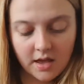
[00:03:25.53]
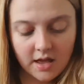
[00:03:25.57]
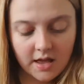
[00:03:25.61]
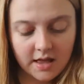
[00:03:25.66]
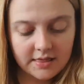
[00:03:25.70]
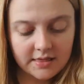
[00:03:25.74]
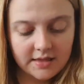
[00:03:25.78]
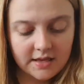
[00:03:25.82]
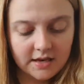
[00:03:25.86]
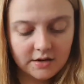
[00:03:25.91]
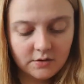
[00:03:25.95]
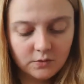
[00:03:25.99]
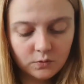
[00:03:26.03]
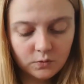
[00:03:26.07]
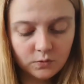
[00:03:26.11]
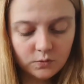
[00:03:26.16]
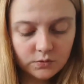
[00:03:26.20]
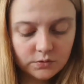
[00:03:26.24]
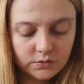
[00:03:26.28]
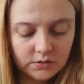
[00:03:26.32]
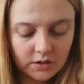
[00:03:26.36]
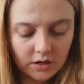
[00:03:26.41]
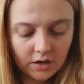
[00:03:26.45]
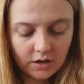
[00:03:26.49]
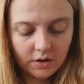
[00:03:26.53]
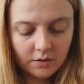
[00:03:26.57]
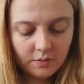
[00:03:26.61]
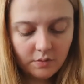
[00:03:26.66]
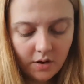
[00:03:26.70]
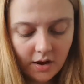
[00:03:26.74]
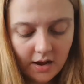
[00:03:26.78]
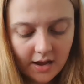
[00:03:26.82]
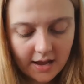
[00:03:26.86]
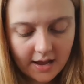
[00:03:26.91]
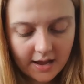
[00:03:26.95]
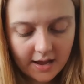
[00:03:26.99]
And then also
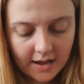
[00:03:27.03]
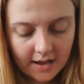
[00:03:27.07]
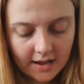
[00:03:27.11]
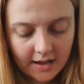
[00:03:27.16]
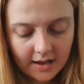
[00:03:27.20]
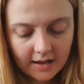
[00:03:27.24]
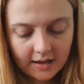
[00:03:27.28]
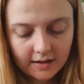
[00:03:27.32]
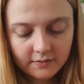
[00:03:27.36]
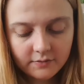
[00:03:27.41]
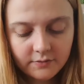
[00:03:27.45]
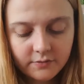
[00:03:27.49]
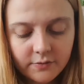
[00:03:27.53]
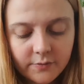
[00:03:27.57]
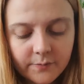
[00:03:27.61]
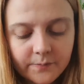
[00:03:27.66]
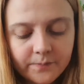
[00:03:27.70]
I have